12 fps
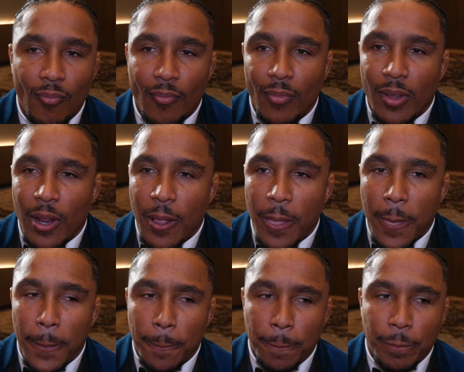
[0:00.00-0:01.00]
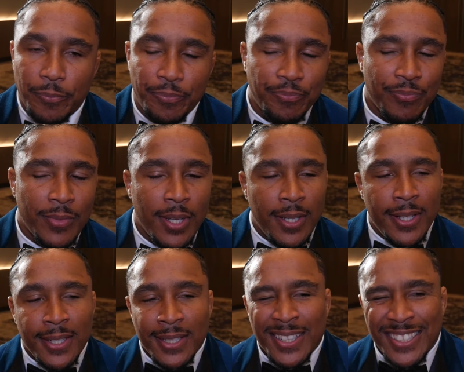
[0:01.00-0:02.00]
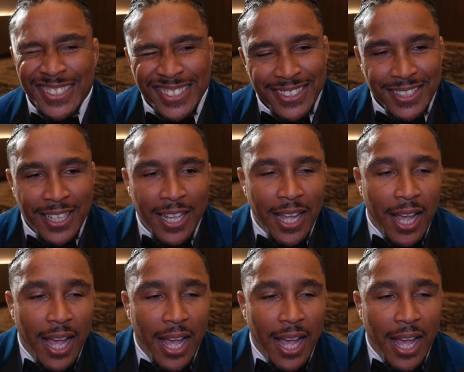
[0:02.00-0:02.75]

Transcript: smooth sailing? There was a few little digs up there.